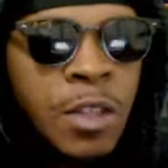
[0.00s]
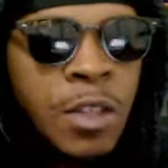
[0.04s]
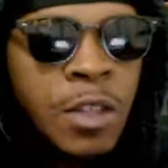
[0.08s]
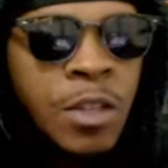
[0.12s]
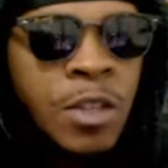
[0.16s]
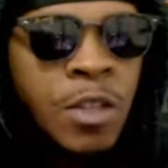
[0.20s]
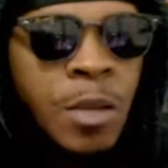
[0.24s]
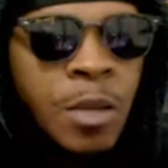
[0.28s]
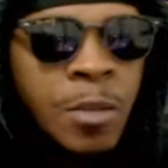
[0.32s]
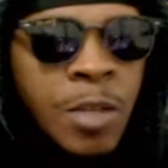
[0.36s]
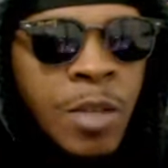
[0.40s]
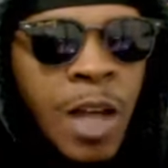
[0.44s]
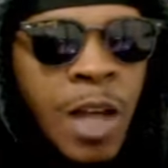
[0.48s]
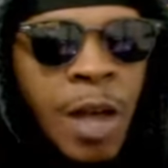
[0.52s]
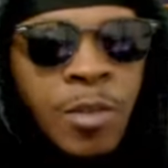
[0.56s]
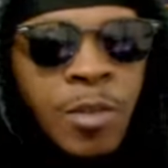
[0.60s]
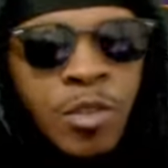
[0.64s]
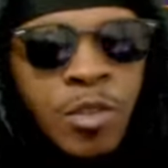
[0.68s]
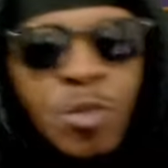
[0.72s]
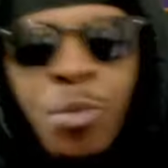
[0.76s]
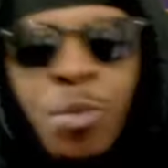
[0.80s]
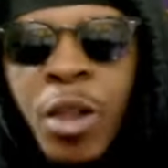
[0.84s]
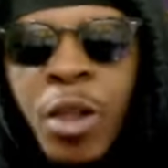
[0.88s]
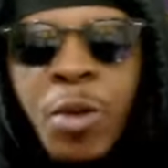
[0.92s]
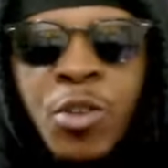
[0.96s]
Sometimes
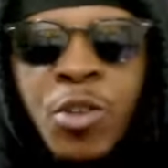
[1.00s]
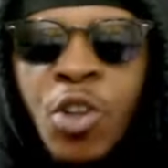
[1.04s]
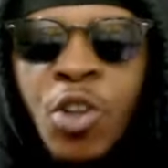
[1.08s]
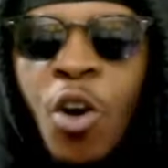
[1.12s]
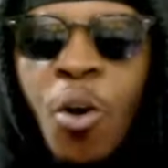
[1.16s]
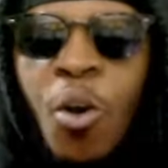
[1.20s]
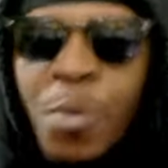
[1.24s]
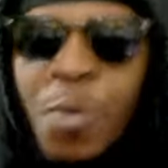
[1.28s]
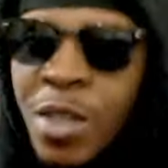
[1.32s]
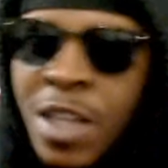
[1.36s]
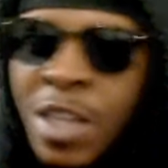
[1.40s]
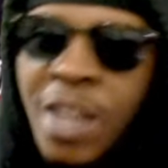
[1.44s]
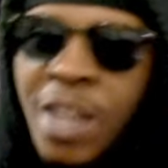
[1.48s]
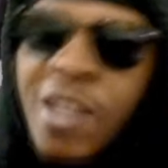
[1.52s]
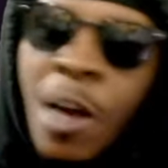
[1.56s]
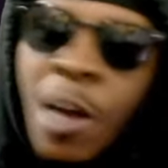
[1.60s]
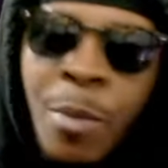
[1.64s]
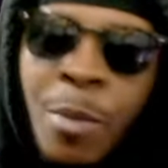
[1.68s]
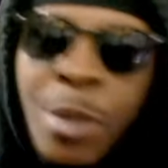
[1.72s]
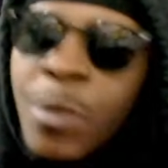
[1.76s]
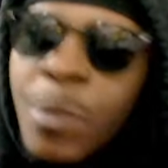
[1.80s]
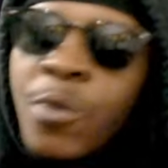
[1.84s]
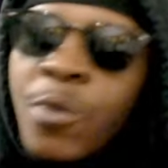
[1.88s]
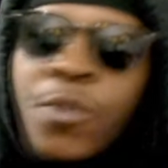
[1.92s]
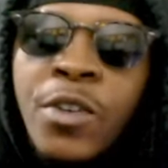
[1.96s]
when you play with your homies, that's how
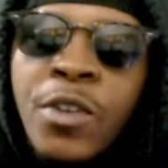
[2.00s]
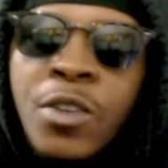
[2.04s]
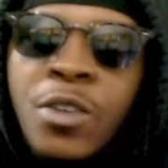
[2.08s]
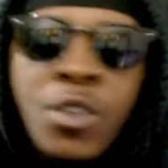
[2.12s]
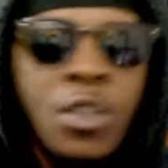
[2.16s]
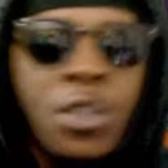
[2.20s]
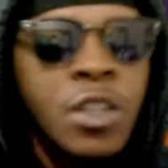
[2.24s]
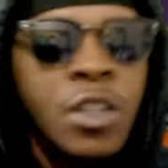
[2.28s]
people feel.